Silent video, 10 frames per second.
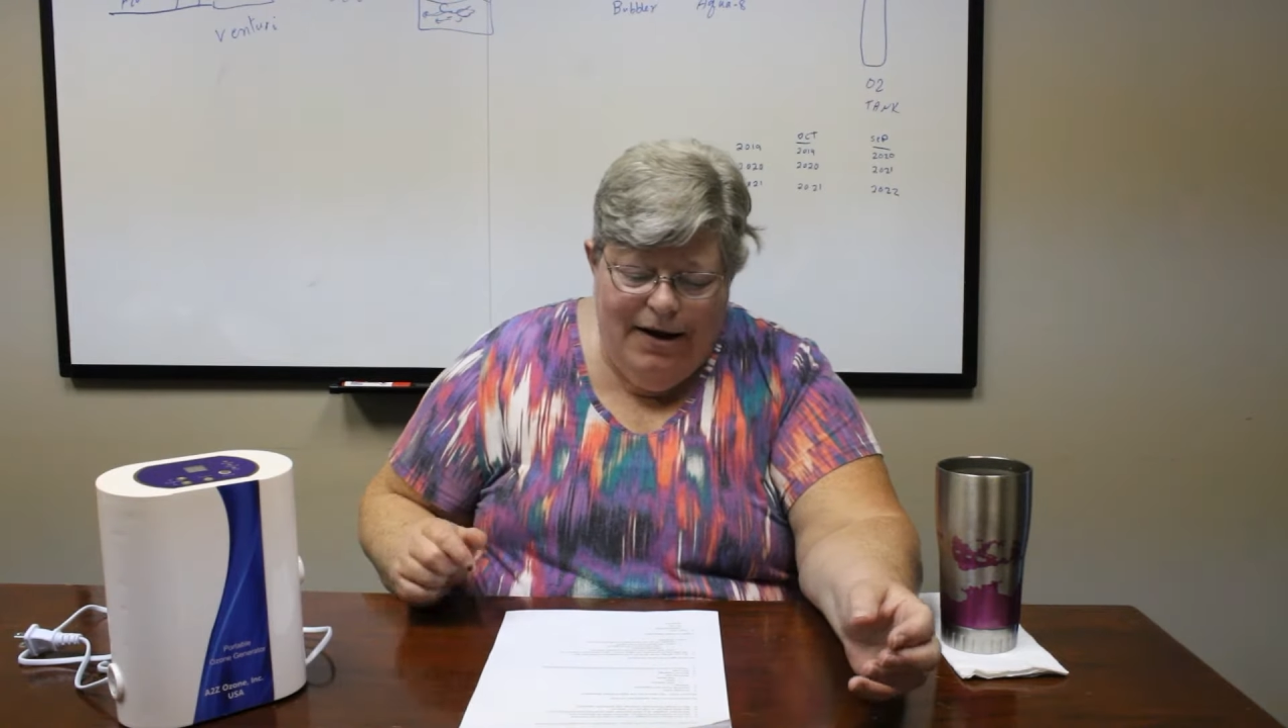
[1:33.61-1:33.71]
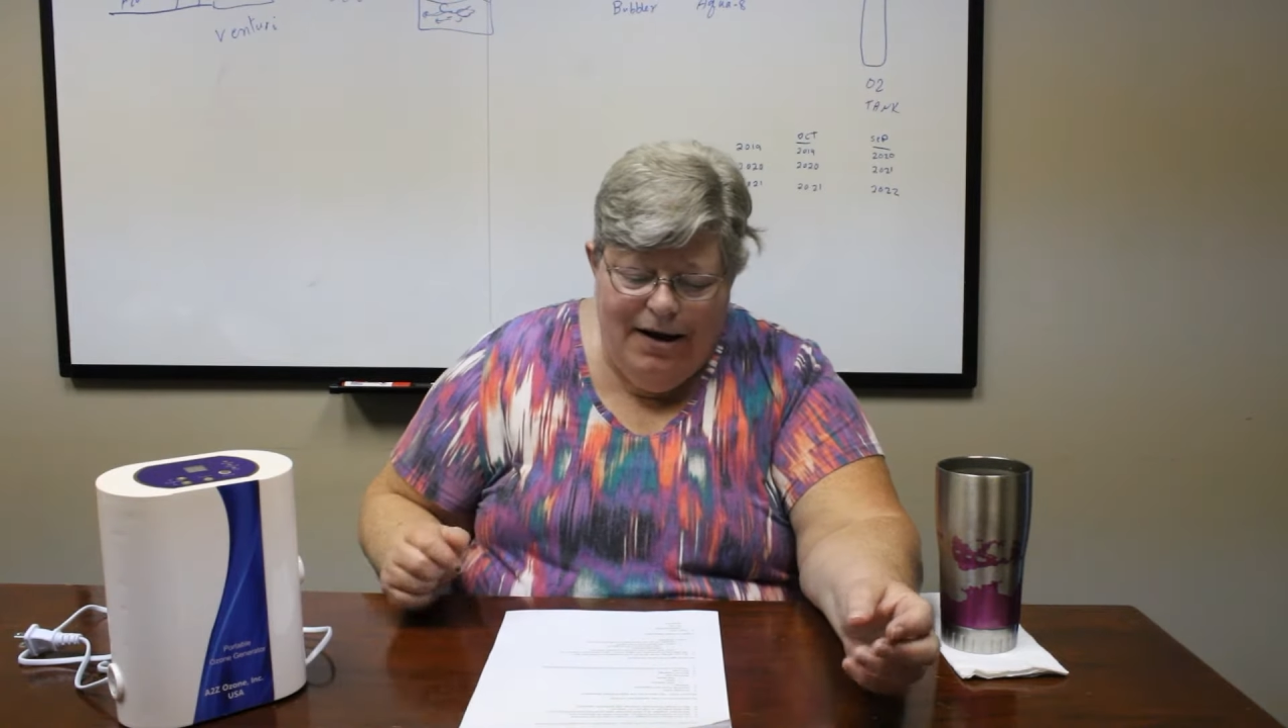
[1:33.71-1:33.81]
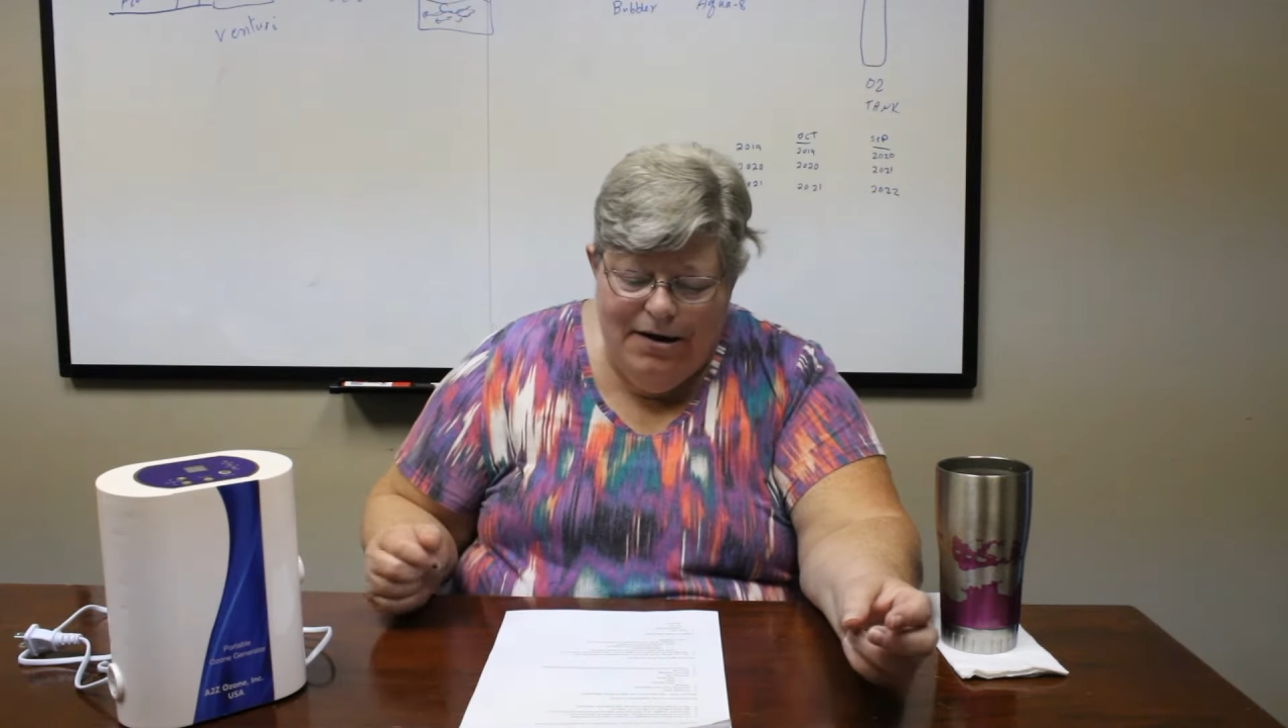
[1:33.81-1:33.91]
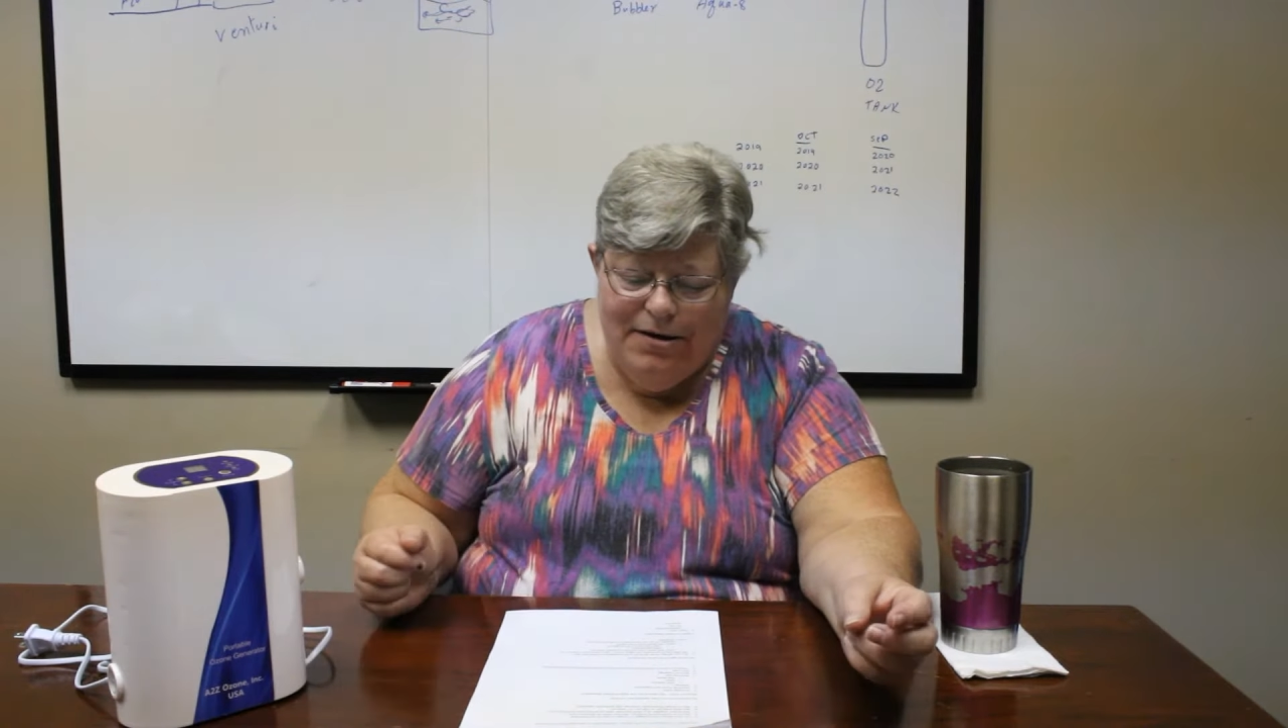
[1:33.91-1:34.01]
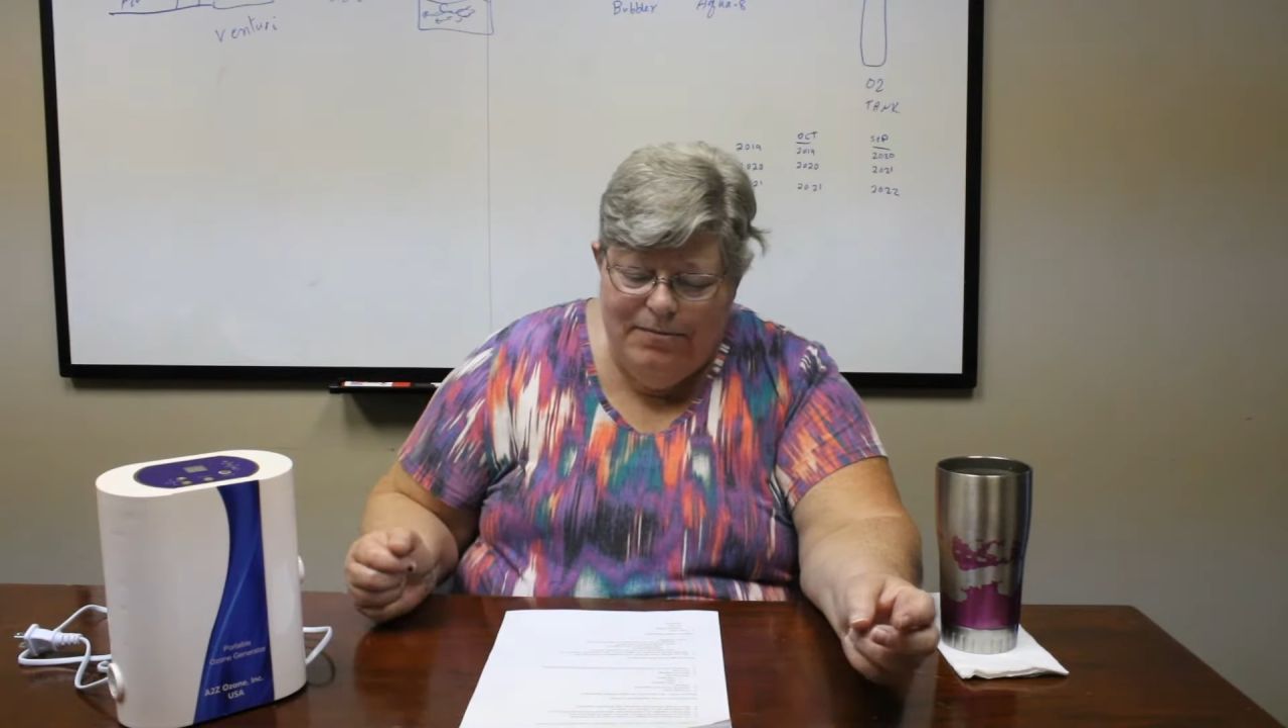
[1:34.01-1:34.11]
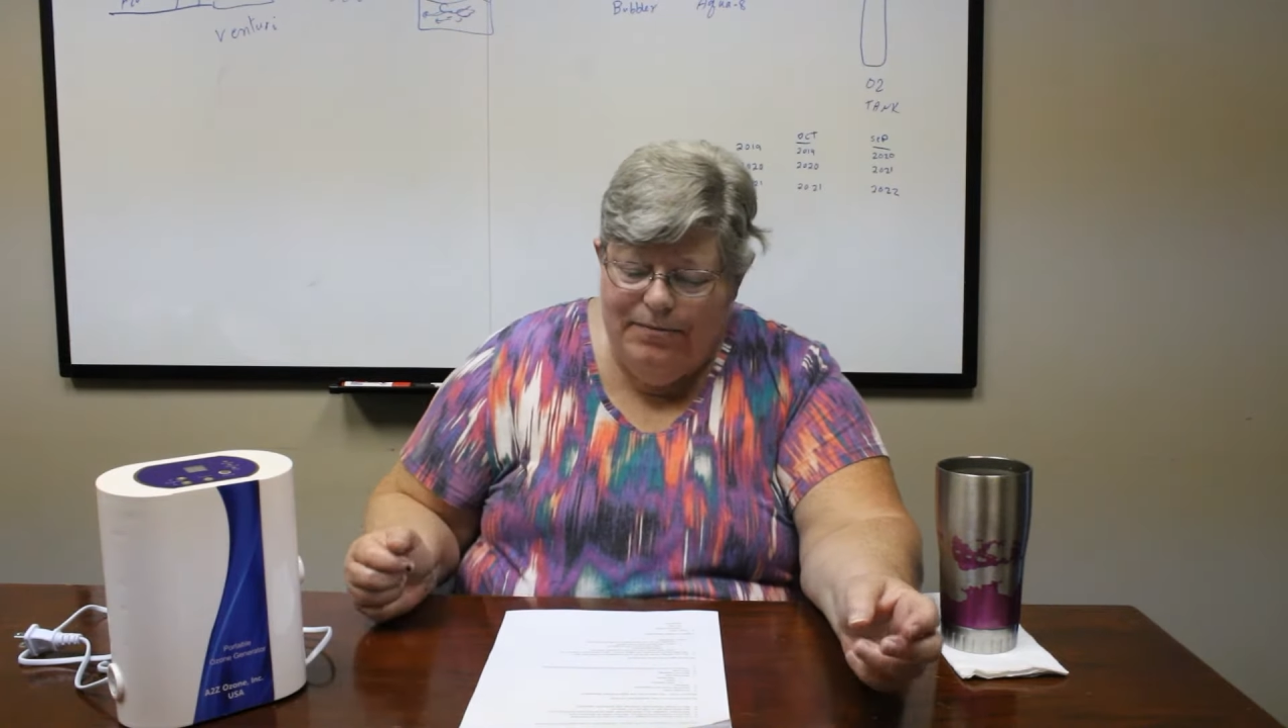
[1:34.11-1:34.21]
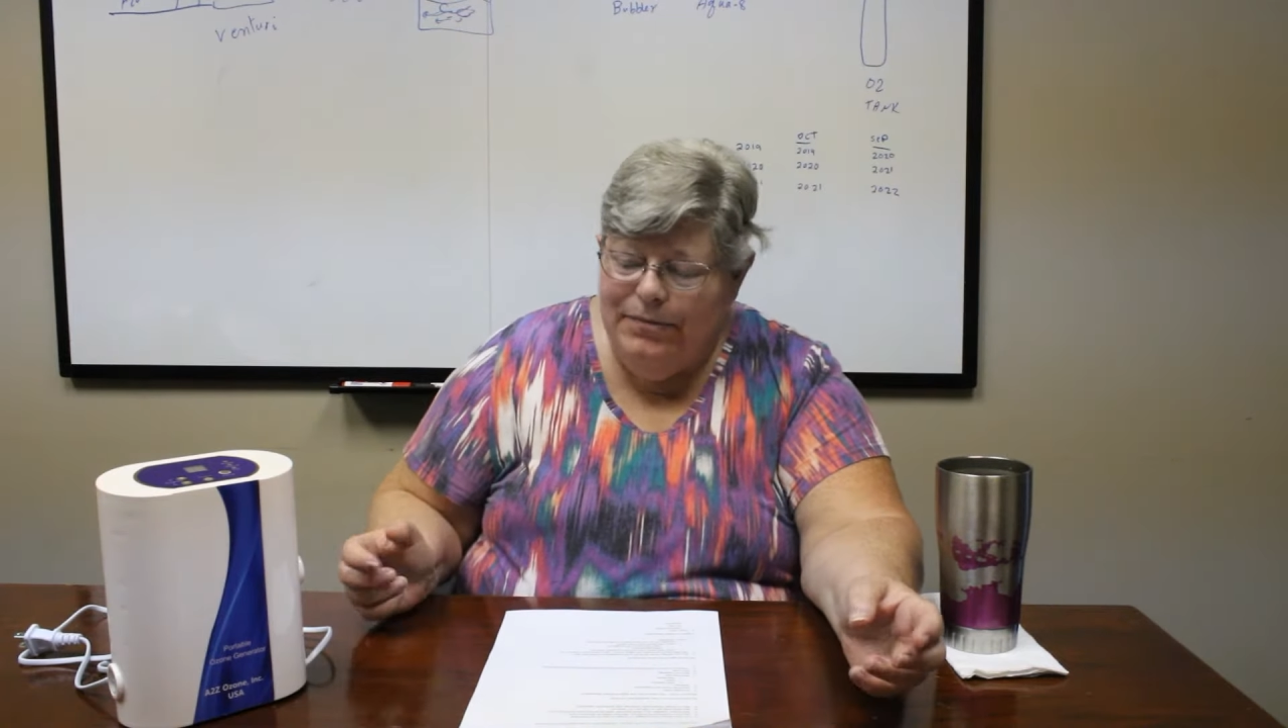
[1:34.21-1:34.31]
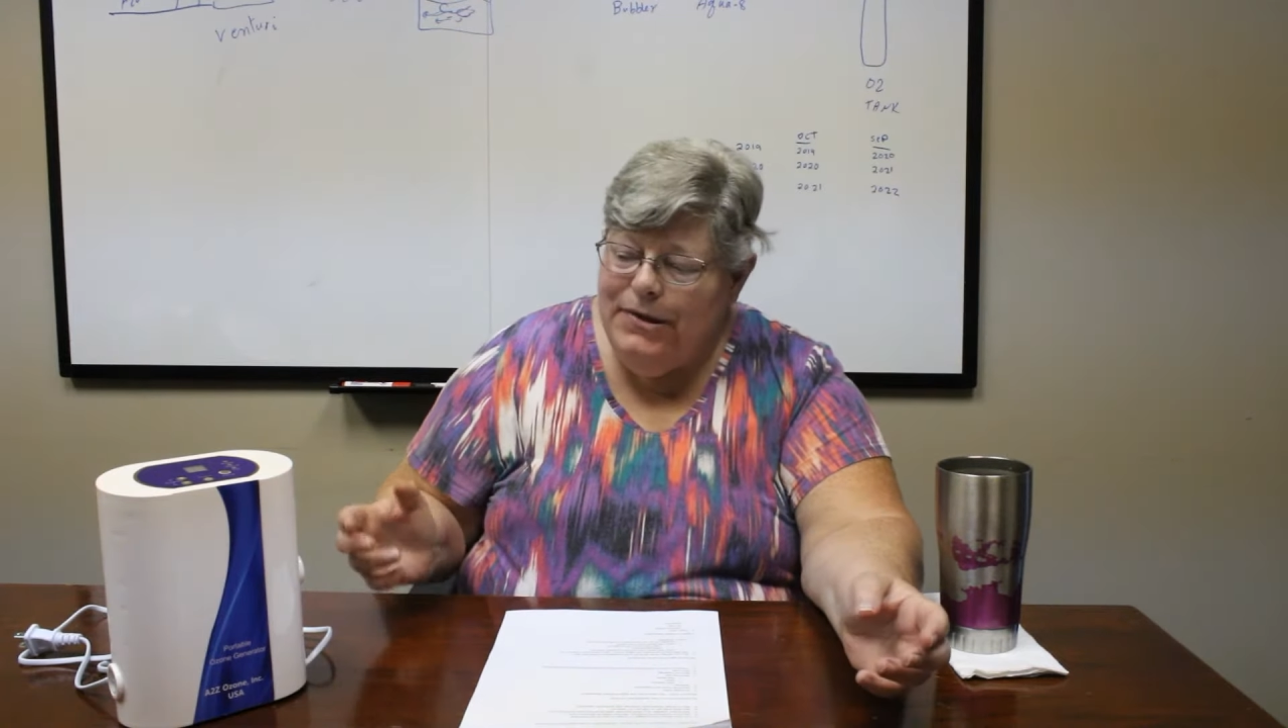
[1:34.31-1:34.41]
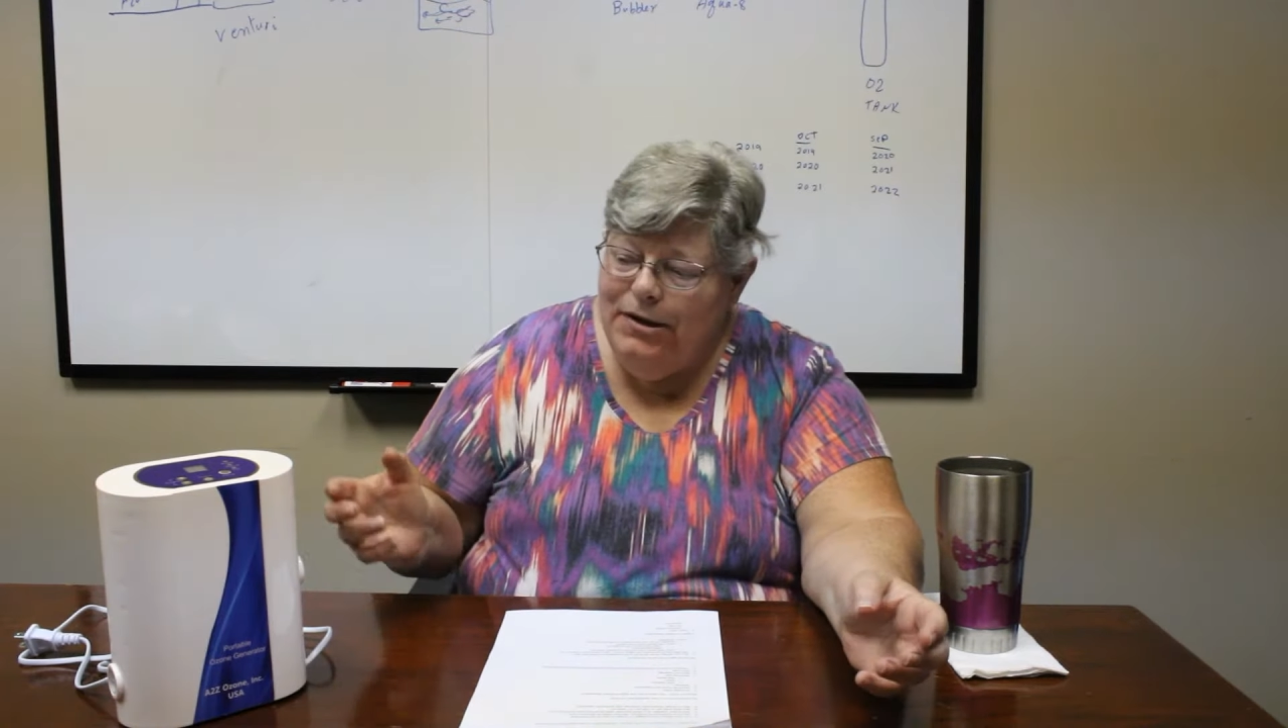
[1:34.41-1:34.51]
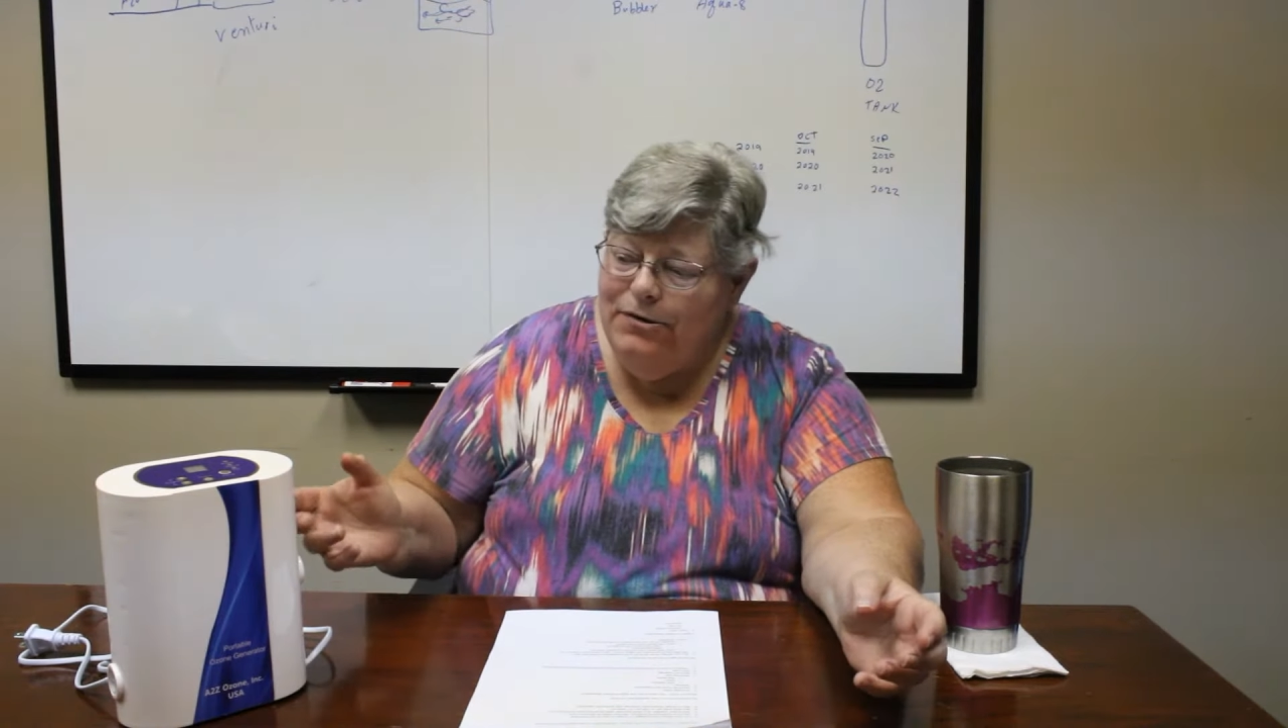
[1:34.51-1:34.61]

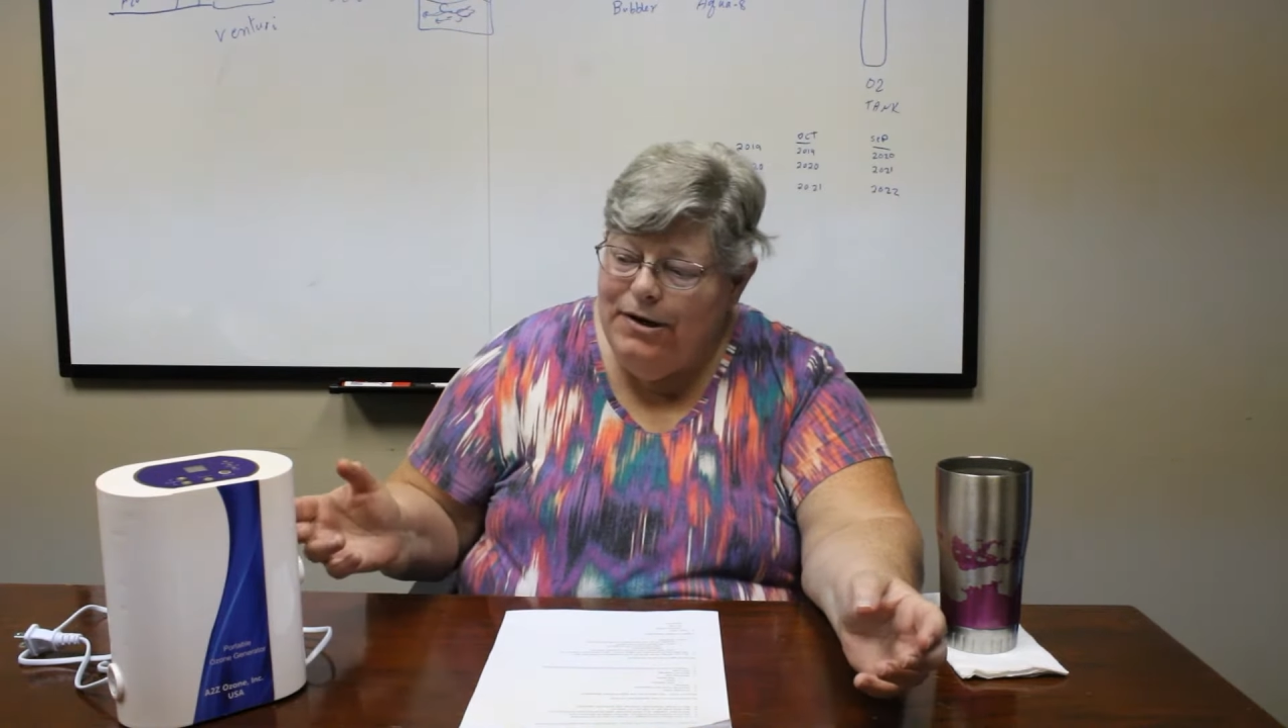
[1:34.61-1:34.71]
You